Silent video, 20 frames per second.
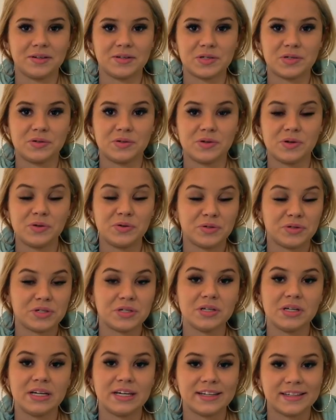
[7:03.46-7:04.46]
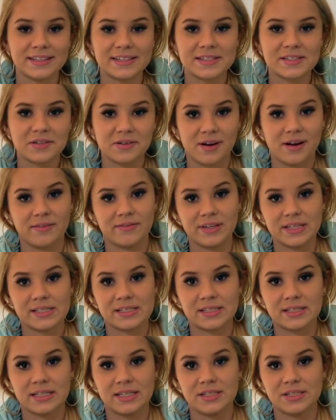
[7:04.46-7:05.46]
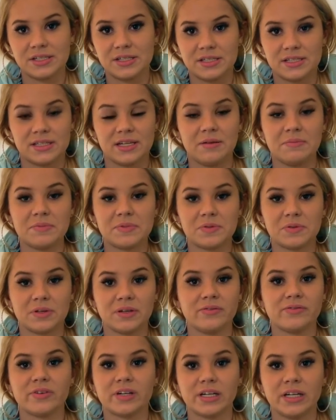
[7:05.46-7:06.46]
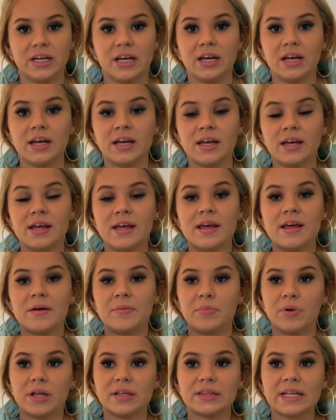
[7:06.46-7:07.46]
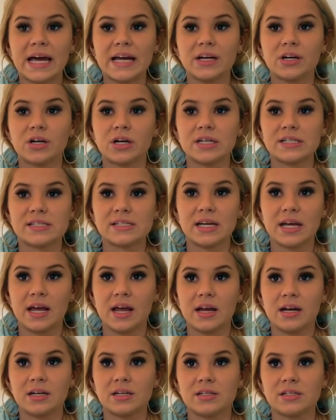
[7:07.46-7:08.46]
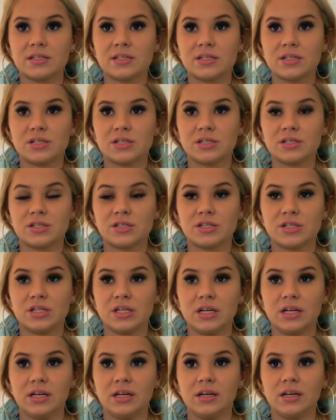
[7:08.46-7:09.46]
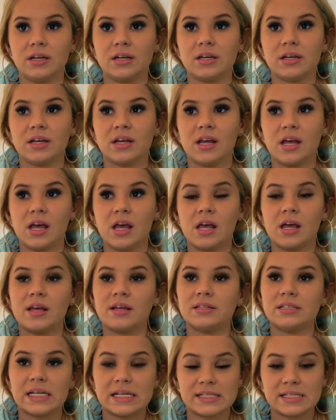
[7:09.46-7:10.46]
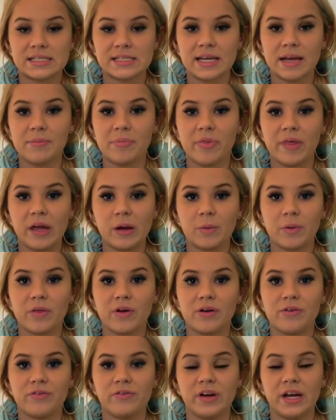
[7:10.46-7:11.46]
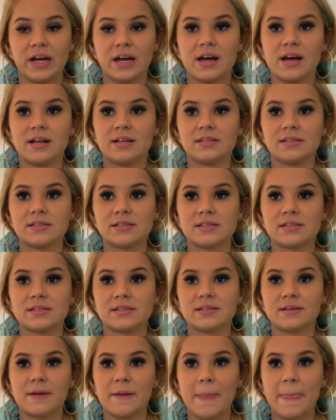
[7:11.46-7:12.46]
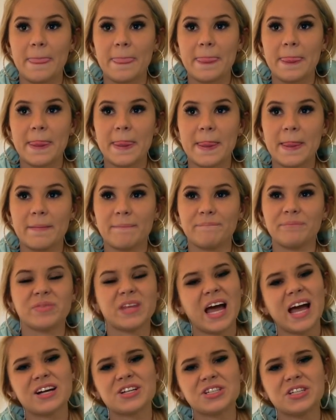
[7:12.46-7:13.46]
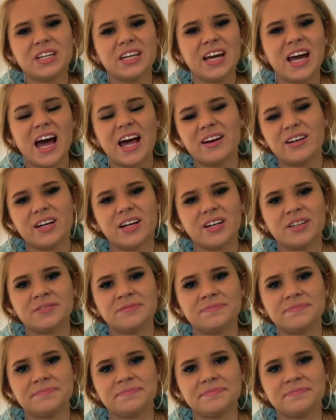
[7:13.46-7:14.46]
all who she is. Obviously, she seems really funny. But like Kristen, she does the same thing with her fans. Actually, I don't know.